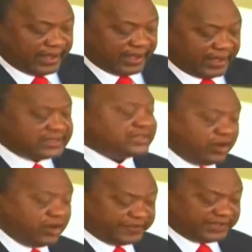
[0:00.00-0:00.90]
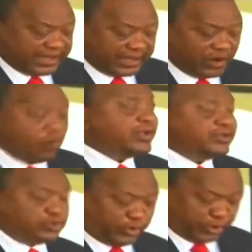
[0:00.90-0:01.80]
instead of taking
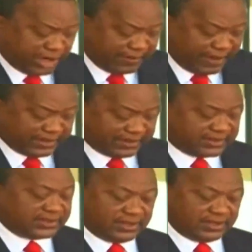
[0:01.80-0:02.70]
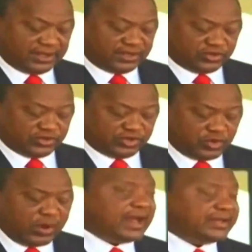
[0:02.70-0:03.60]
1 to 3 months to do
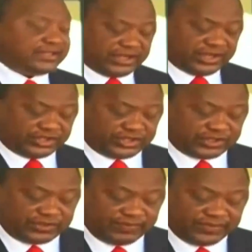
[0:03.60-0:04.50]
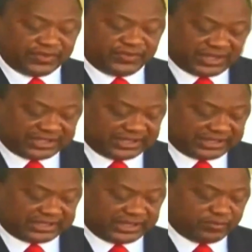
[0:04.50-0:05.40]
a land search, this
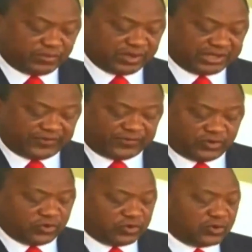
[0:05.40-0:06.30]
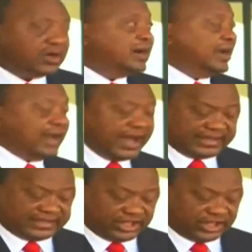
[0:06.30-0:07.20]
system will give you a
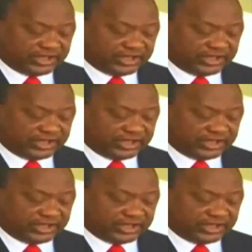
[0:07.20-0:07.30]
land search